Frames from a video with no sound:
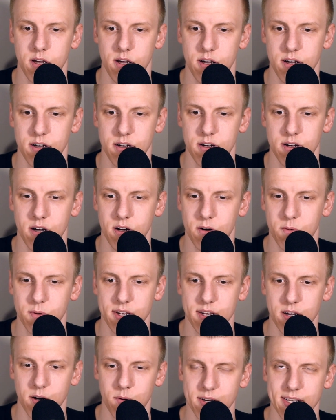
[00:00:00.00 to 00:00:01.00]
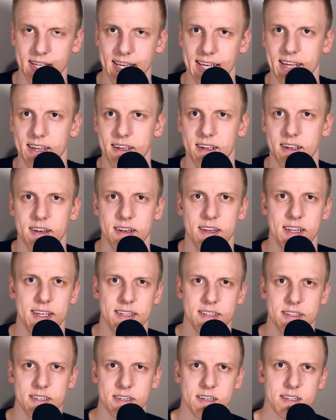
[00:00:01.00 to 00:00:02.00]
Are we taking
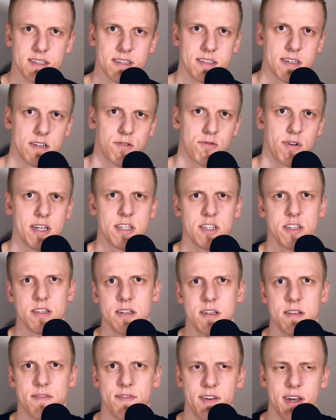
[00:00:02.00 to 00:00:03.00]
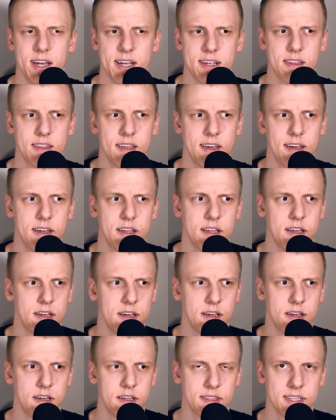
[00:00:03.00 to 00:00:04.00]
into consideration the fact that
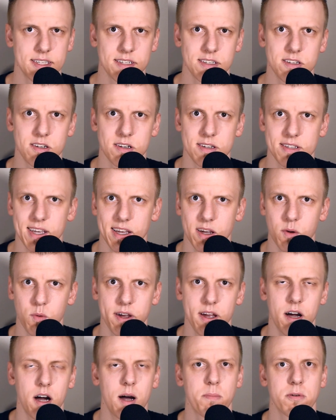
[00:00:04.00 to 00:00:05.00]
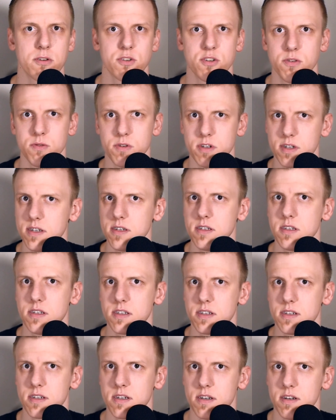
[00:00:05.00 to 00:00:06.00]
this is going to take away
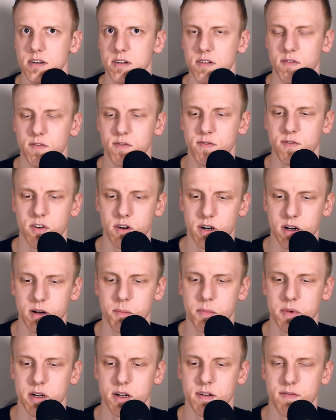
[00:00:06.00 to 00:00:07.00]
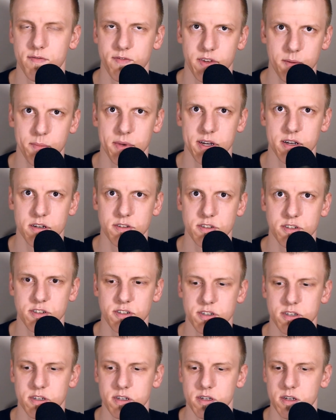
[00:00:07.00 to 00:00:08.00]
opportunities from females?
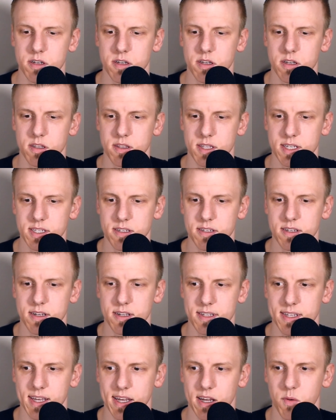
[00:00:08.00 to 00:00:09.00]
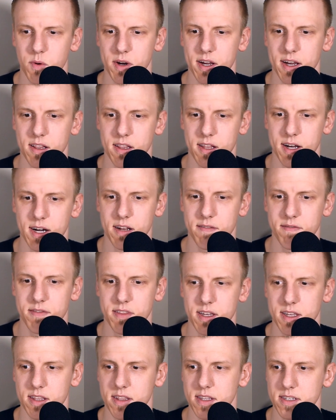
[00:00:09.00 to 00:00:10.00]
This is going to take away a lot of
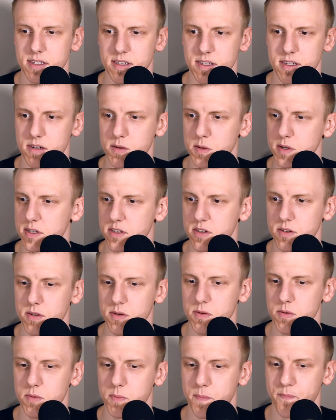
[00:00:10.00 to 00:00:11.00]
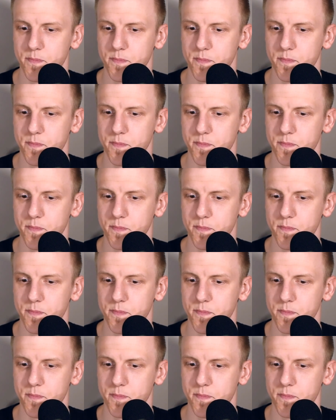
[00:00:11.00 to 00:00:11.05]
things. This is going to,